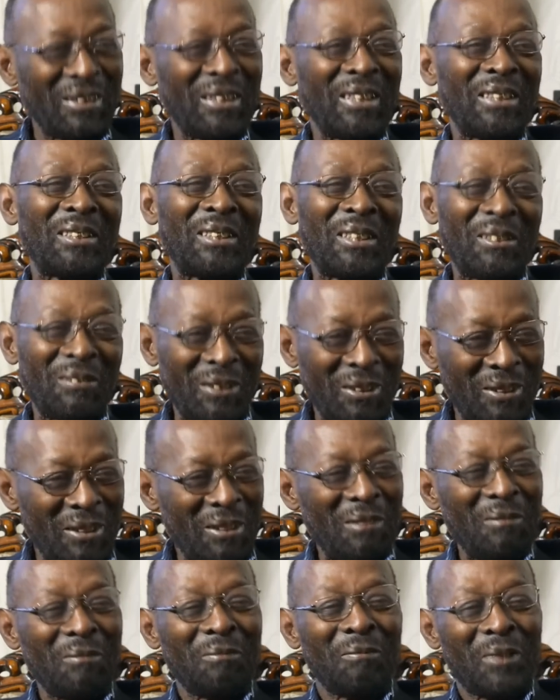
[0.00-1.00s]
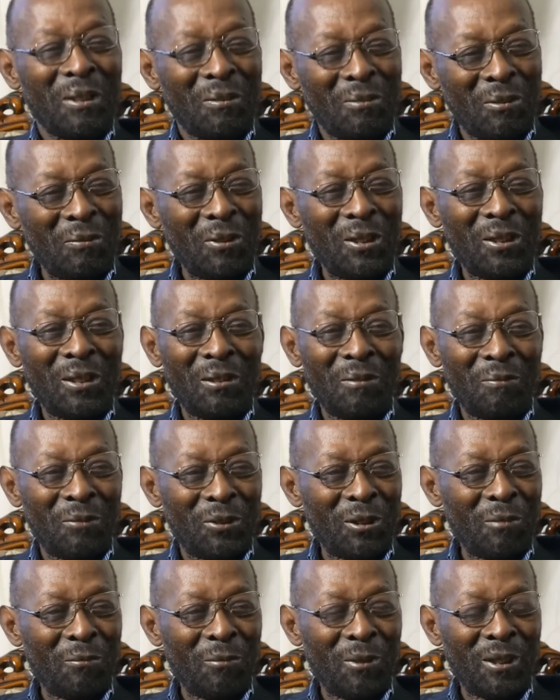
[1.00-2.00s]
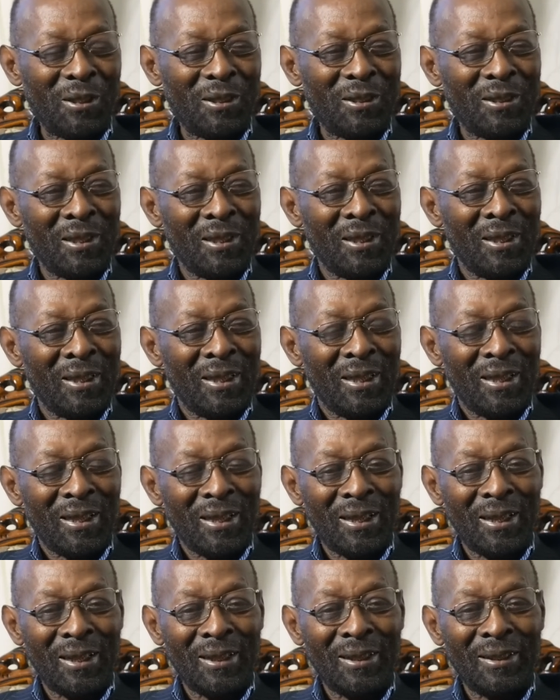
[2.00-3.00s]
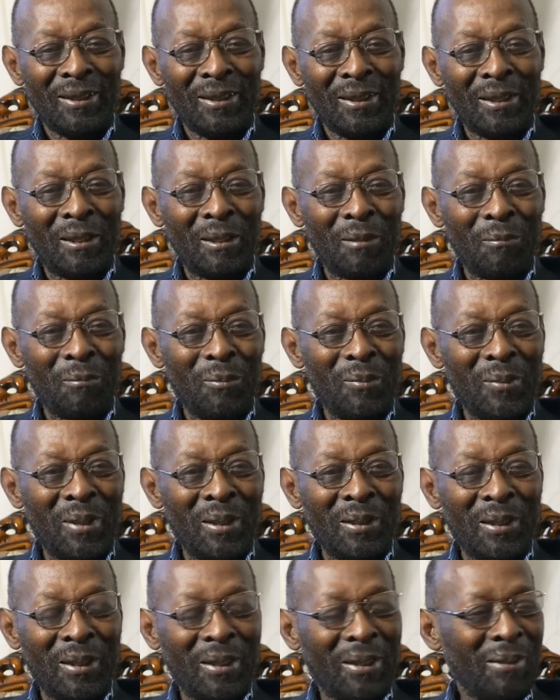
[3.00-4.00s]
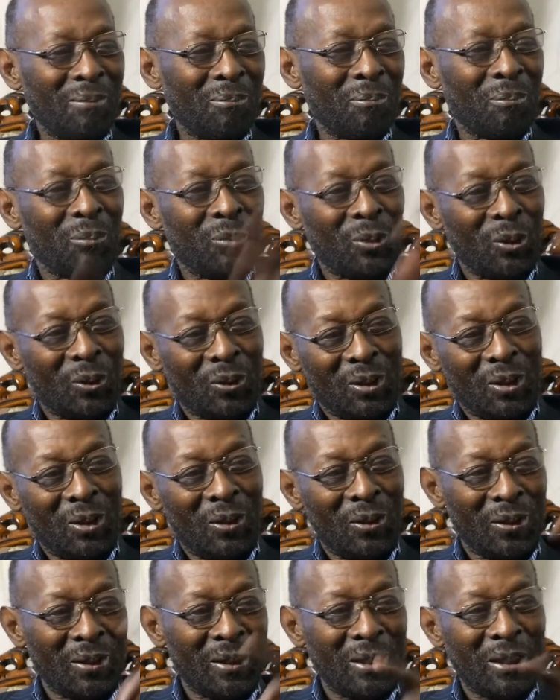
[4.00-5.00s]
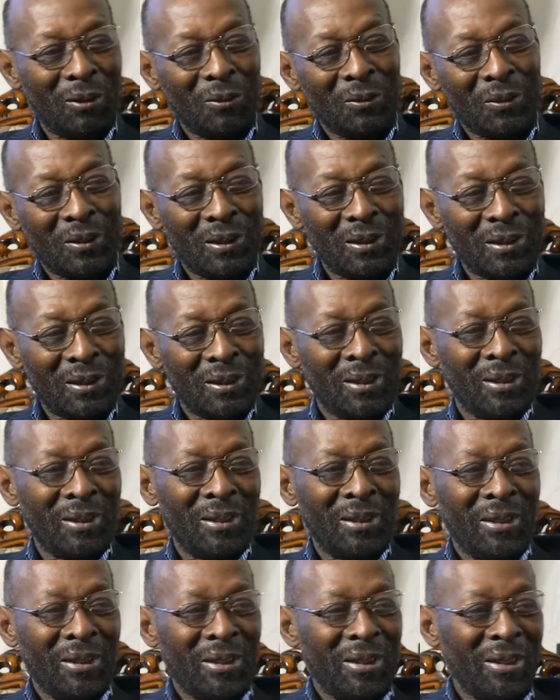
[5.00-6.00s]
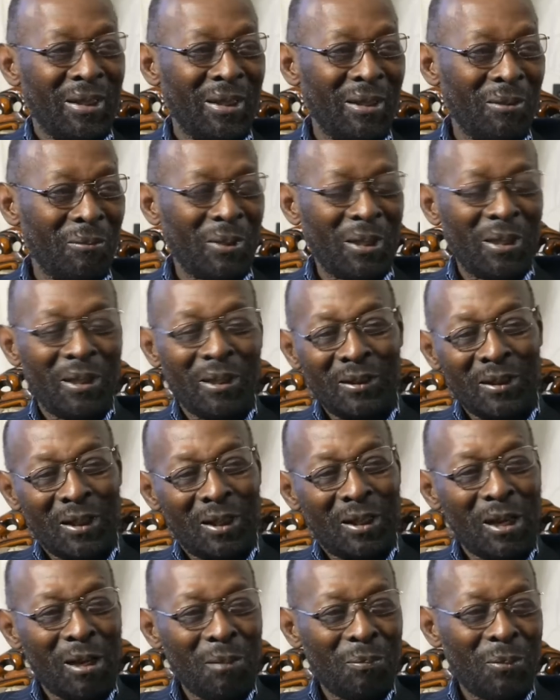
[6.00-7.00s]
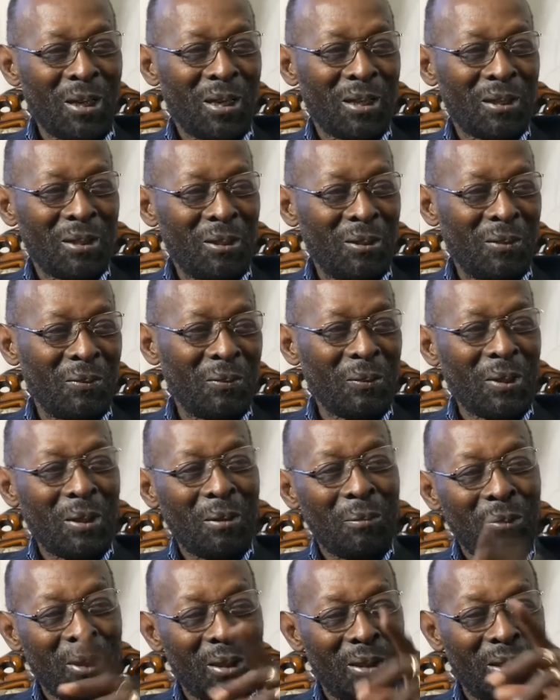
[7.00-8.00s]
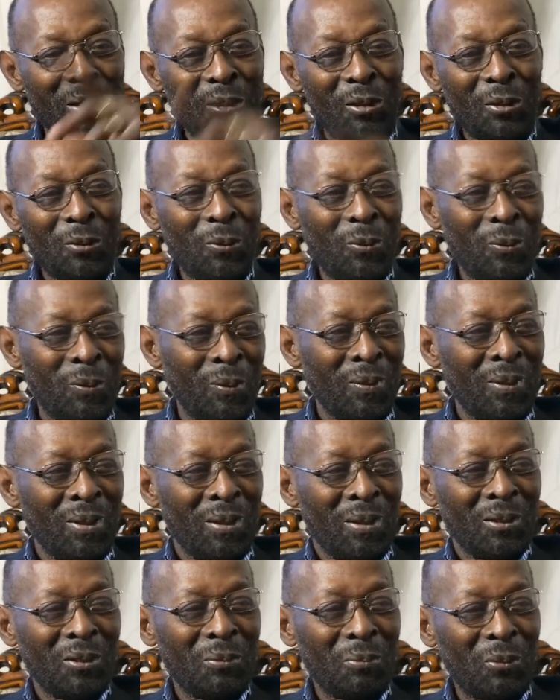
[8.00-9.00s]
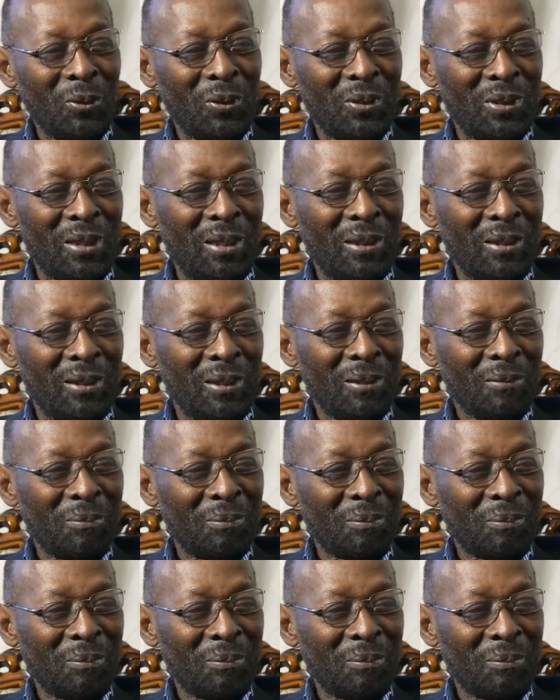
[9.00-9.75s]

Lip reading: That's how it came, everybody up Shoebridge. Mm-hmm. And they broke down all the houses, where there's a car park now, where they're building new sports center.